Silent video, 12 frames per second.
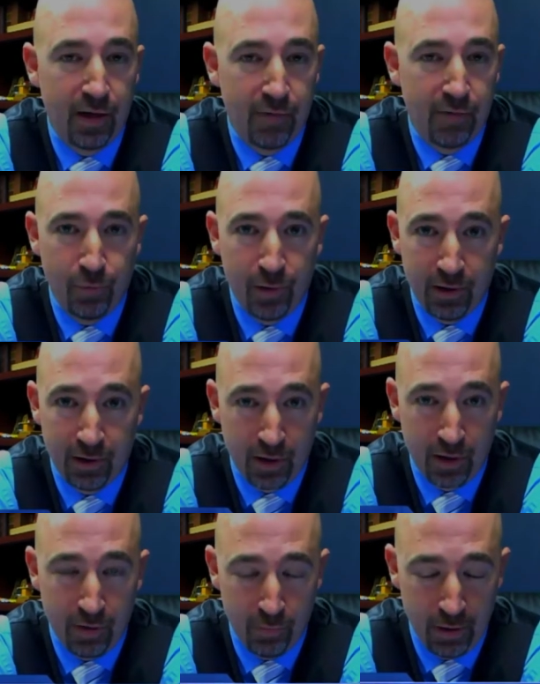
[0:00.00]
Everyone in the
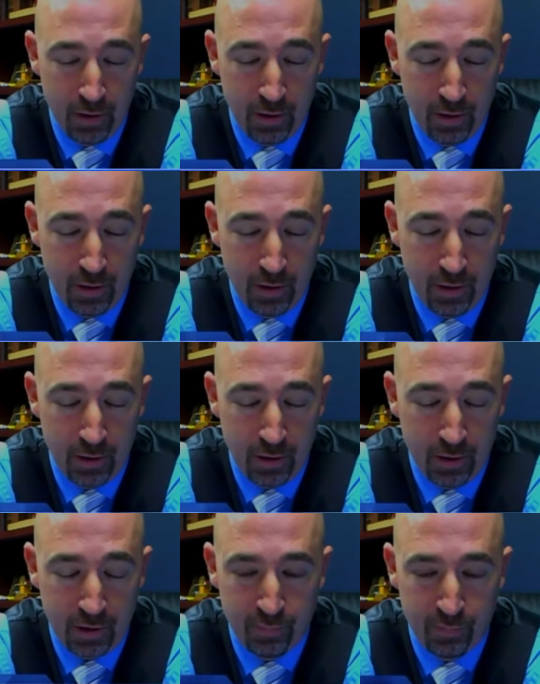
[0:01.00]
government is
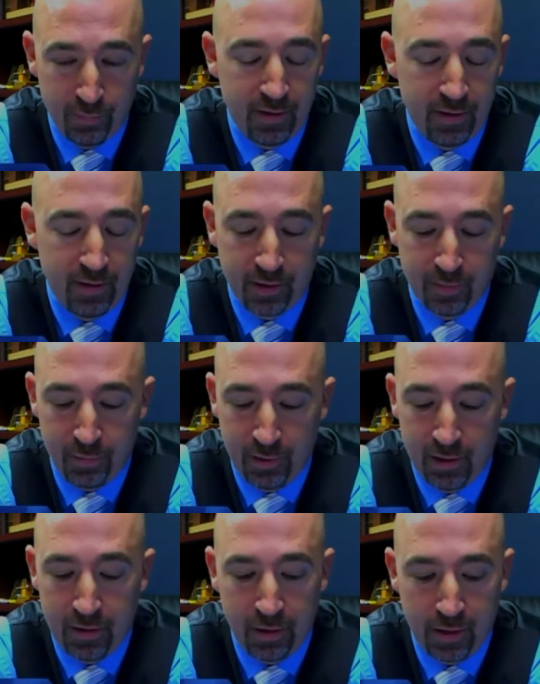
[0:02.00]
complicit. It's a complete
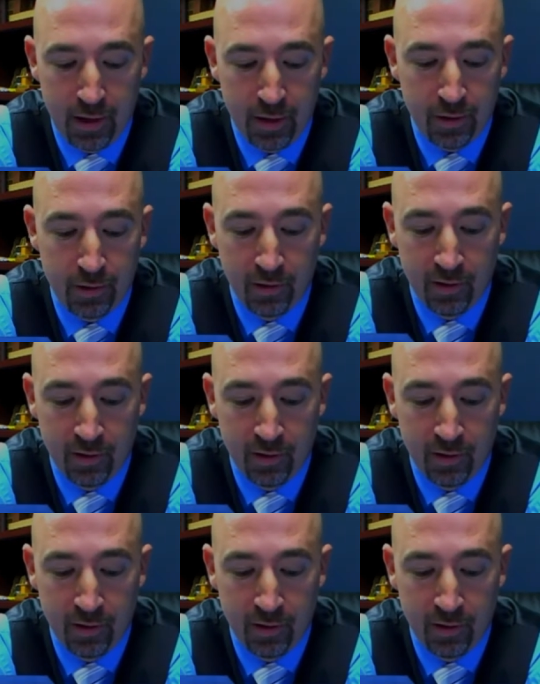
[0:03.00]
disaster.